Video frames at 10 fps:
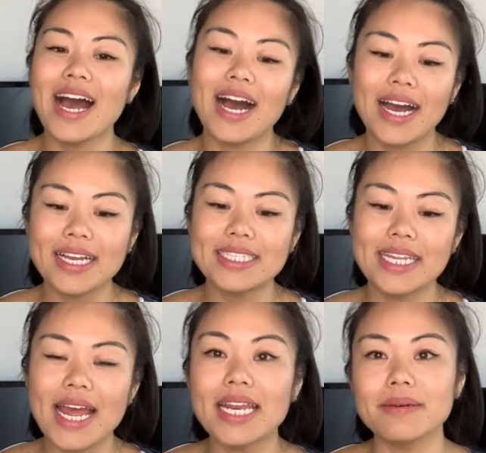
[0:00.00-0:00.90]
I
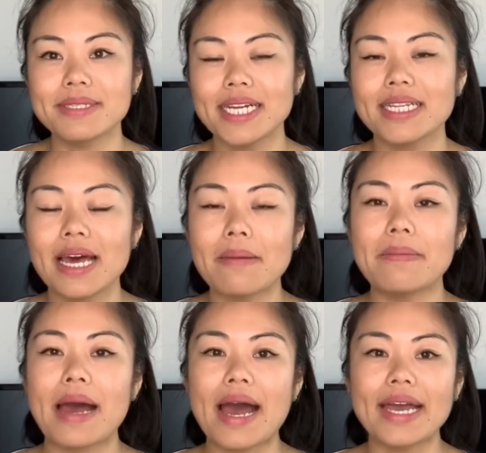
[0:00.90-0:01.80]
did end up selling that
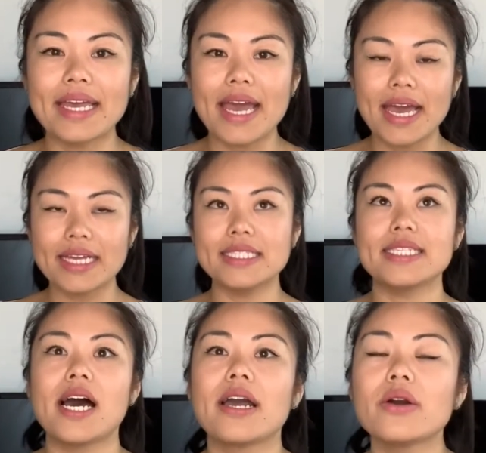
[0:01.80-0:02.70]
bag
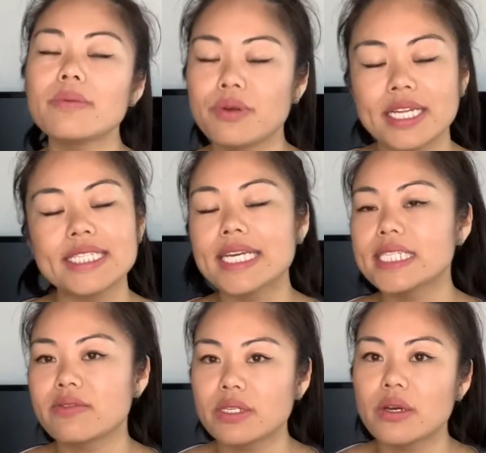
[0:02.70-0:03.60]
and I got a pretty
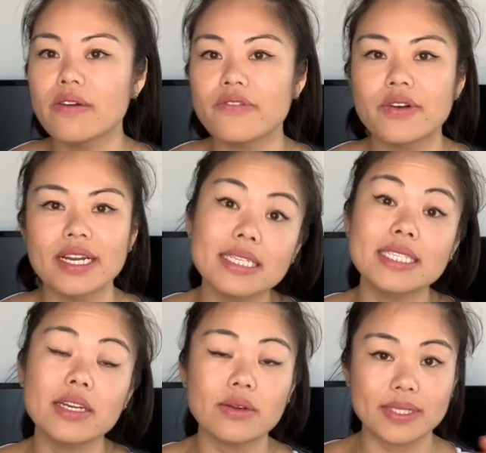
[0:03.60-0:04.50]
decent return for it
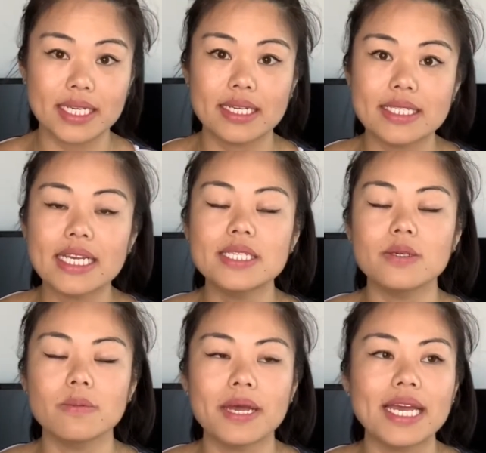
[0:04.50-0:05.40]
considering it was a
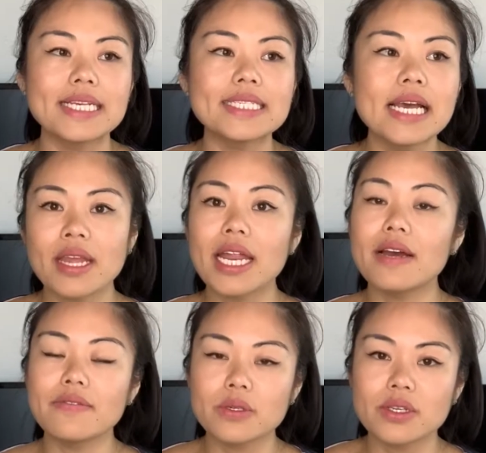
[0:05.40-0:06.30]
seasonal piece.
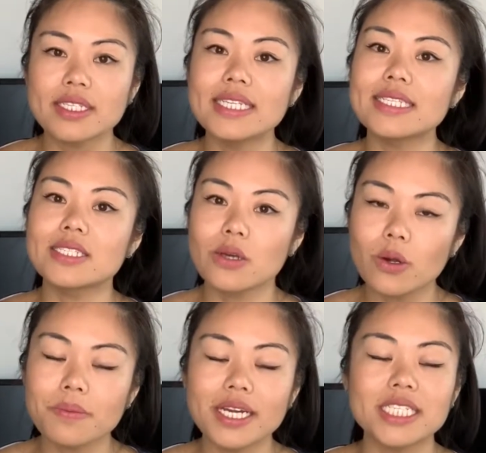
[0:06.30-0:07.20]
I've also since
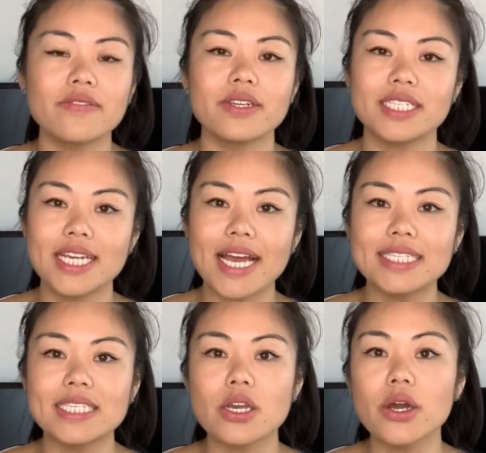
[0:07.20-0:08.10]
sold my Givenchy
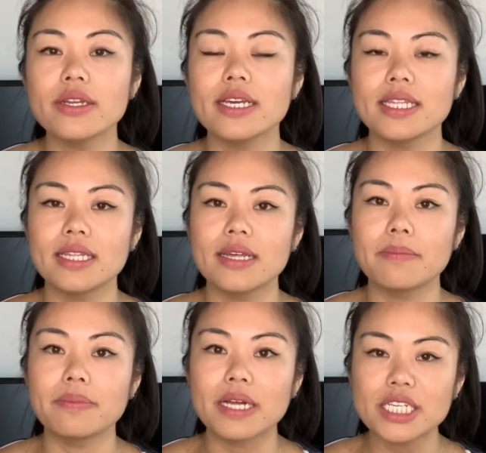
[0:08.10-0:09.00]
Antigona in the
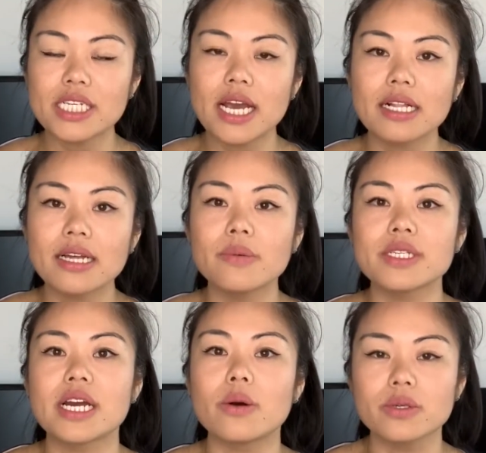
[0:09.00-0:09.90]
blush color,
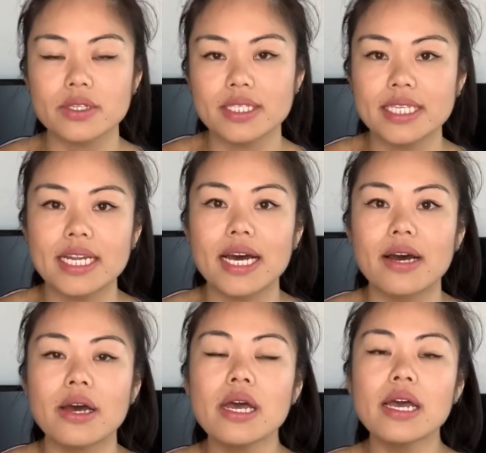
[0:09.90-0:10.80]
which I also did
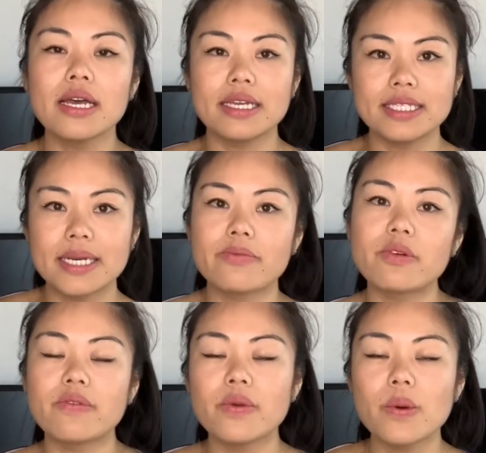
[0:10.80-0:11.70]
a in-depth
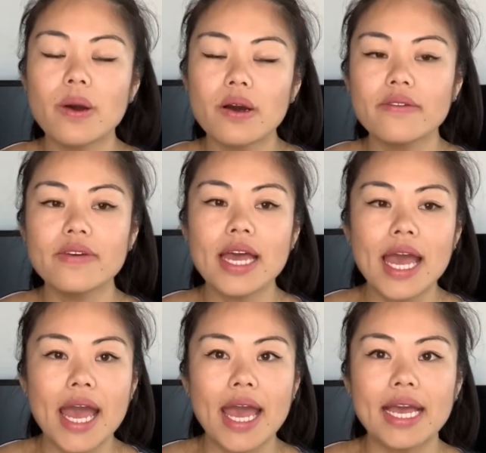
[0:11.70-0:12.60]
review of,
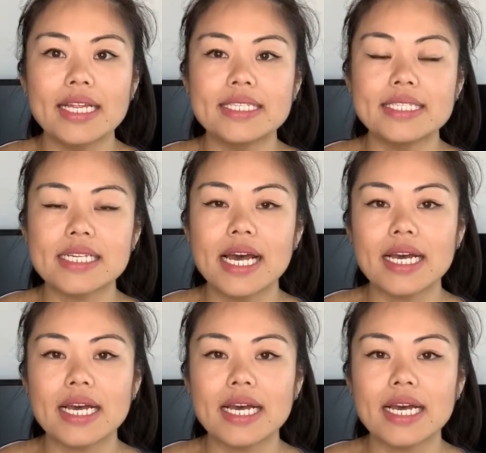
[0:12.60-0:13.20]
and